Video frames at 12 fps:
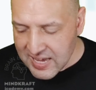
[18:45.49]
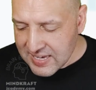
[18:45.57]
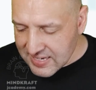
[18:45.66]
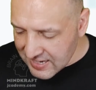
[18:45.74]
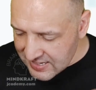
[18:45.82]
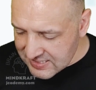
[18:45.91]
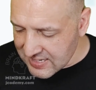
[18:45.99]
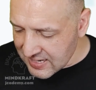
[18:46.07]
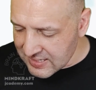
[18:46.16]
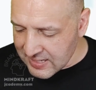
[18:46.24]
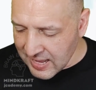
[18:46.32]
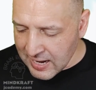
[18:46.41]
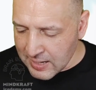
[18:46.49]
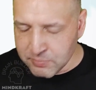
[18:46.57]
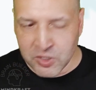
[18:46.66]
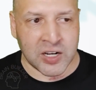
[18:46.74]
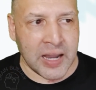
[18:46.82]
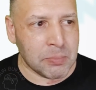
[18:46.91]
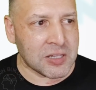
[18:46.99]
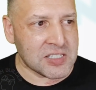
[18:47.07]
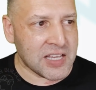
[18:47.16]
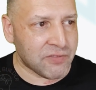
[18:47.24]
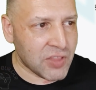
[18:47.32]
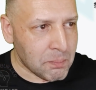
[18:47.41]
ke-san, can I please
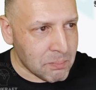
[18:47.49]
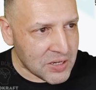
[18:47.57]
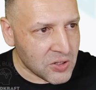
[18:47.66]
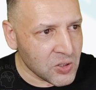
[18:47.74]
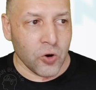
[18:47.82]
have the bill?